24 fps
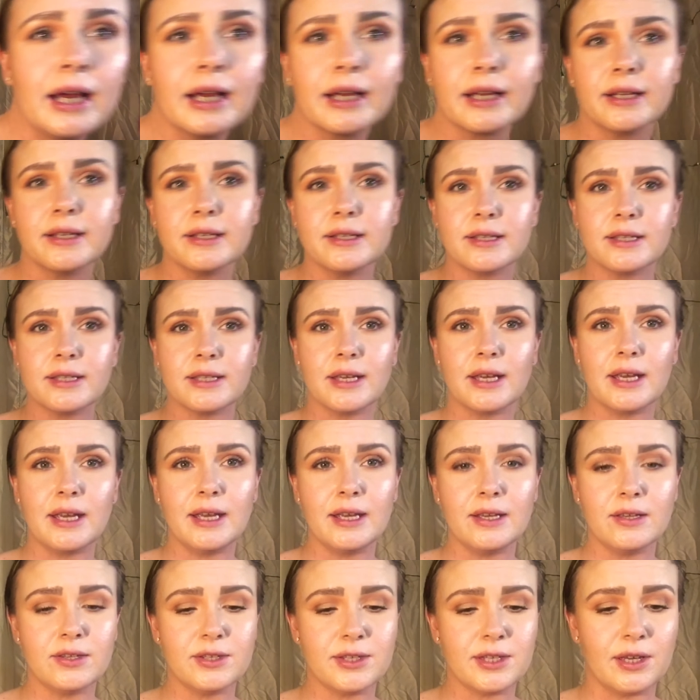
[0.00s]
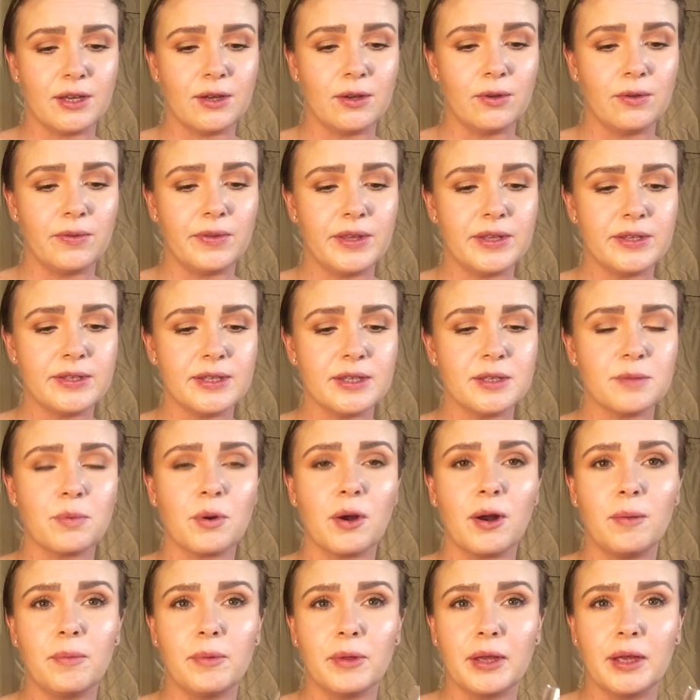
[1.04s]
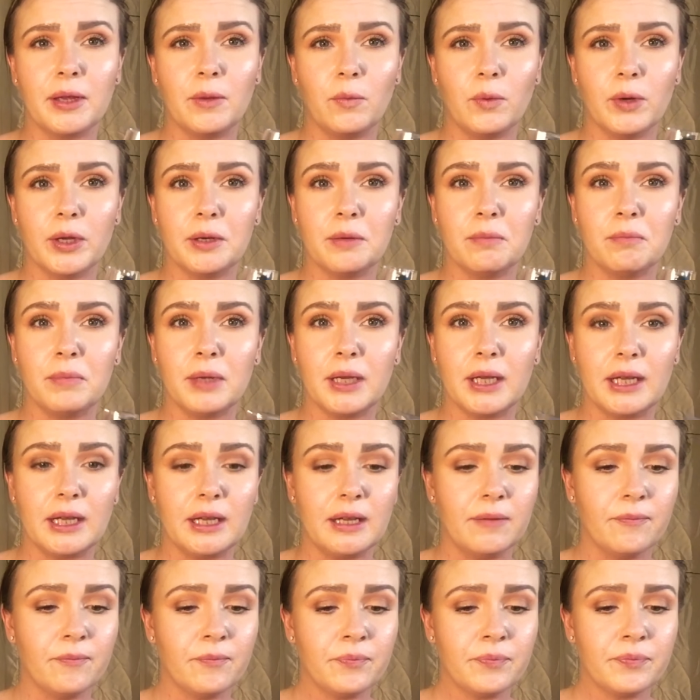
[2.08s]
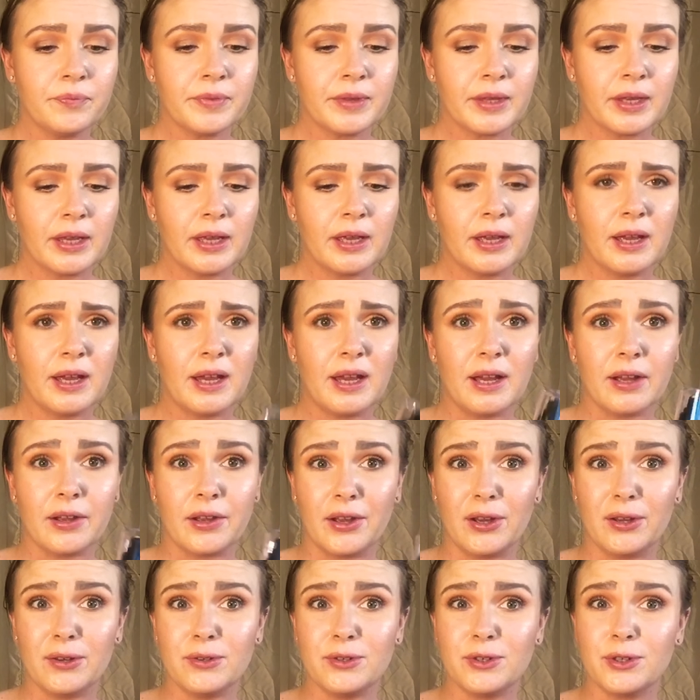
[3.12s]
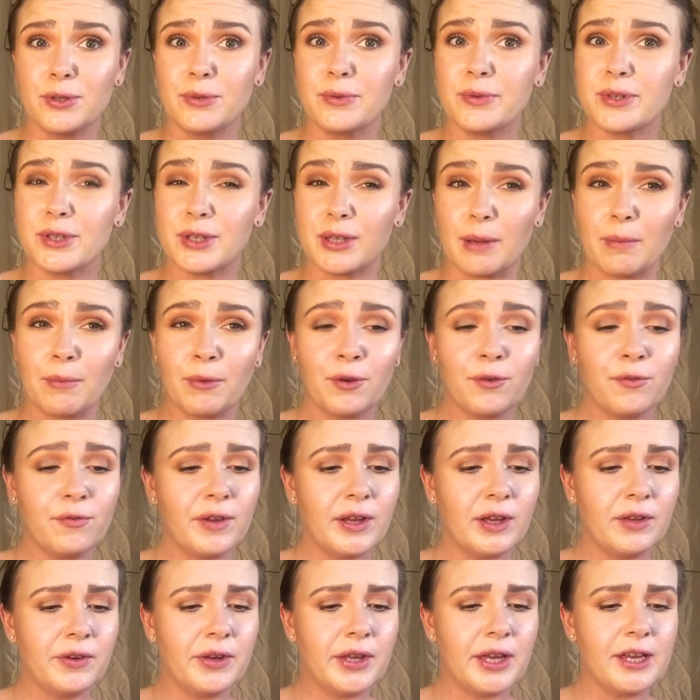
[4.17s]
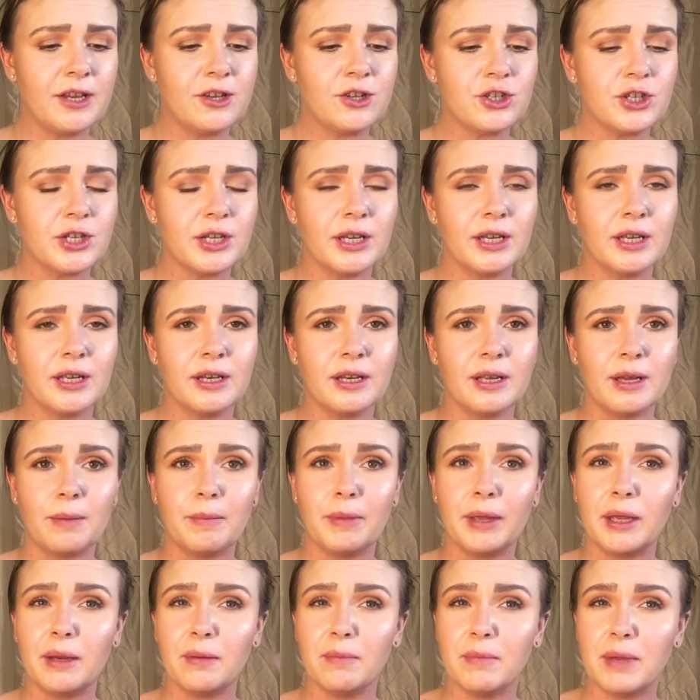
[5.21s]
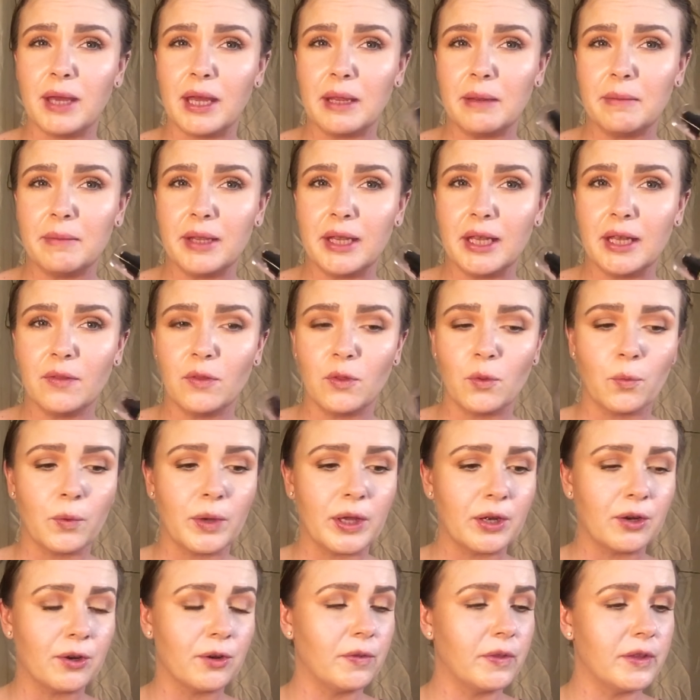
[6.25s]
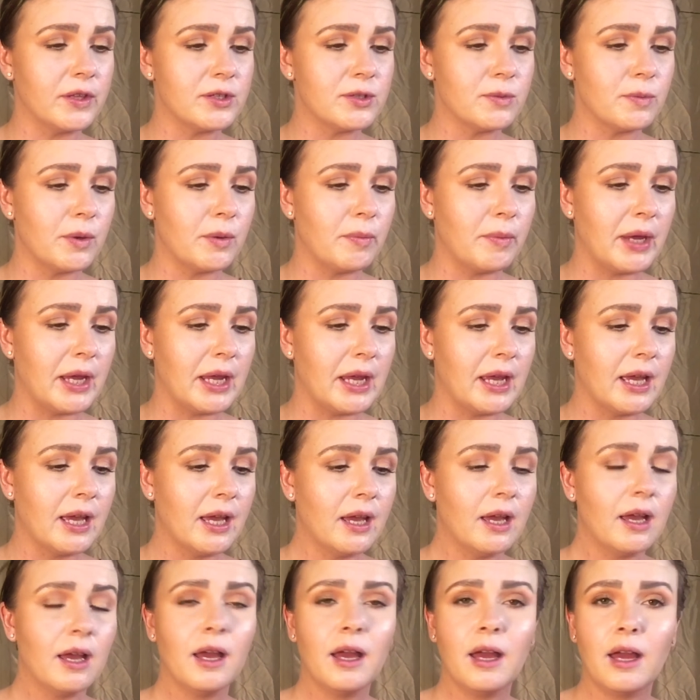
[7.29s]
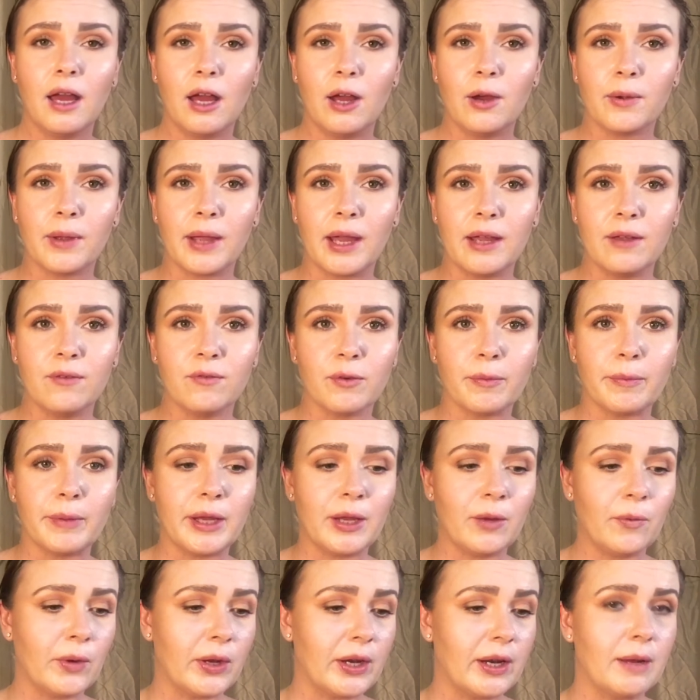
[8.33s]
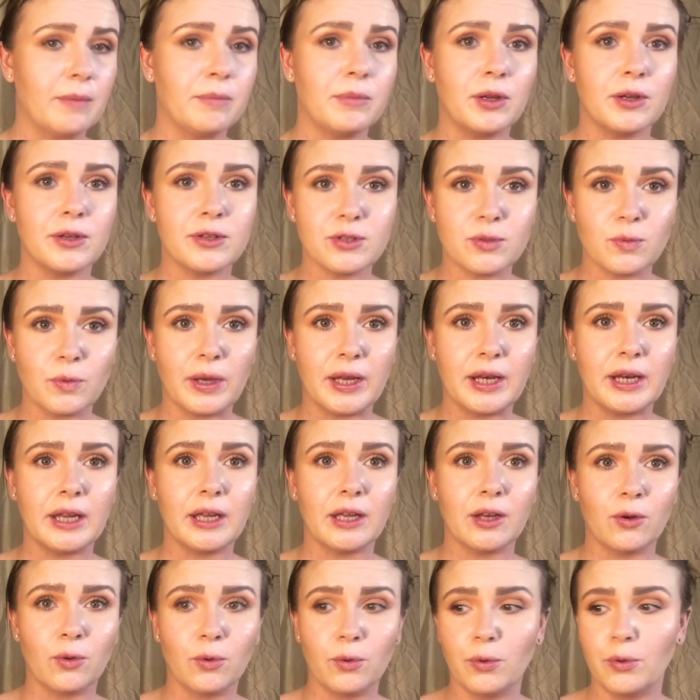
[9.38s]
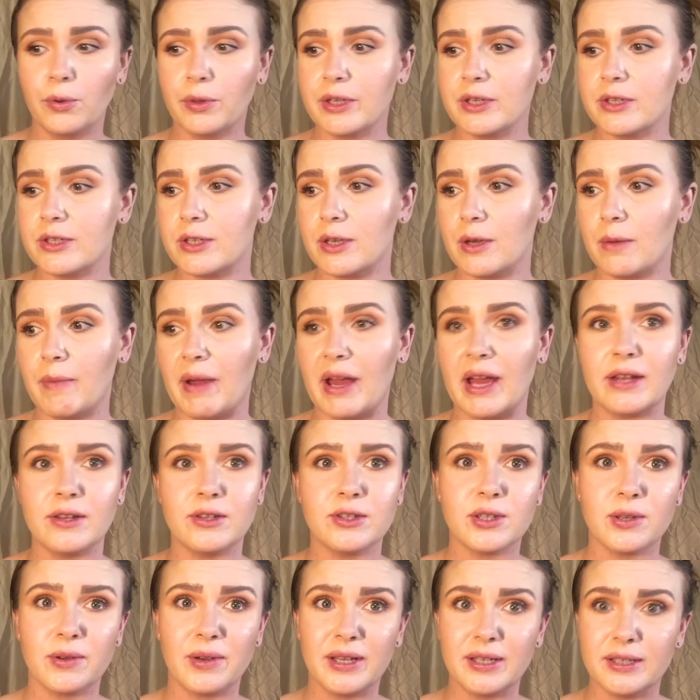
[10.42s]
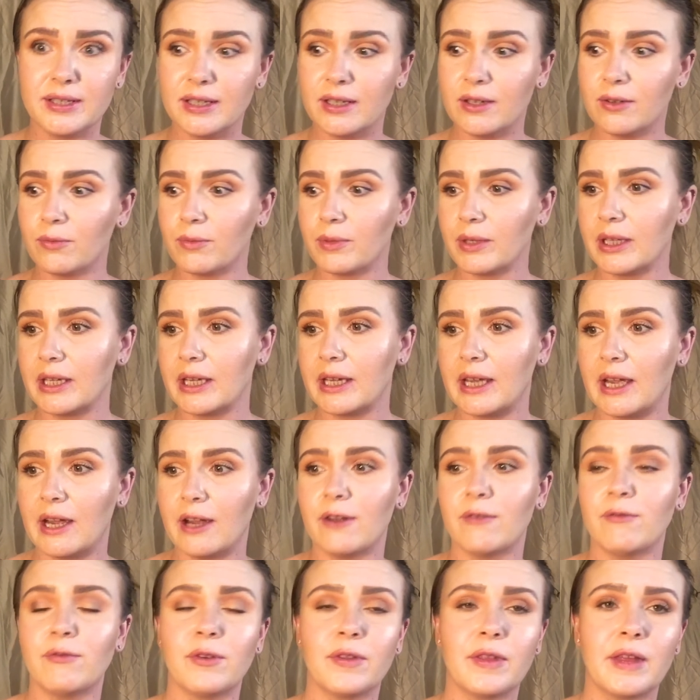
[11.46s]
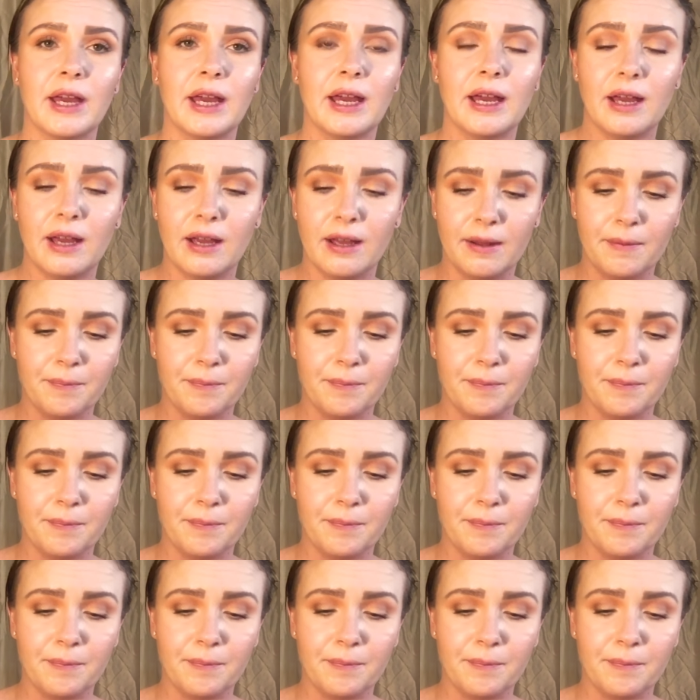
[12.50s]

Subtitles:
I can see. So this is probably wouldn't be a go-to summer foundation. I mean, maybe in the winter this would be okay for me when I'm not sweating and oily so bad, so I didn't really care for that.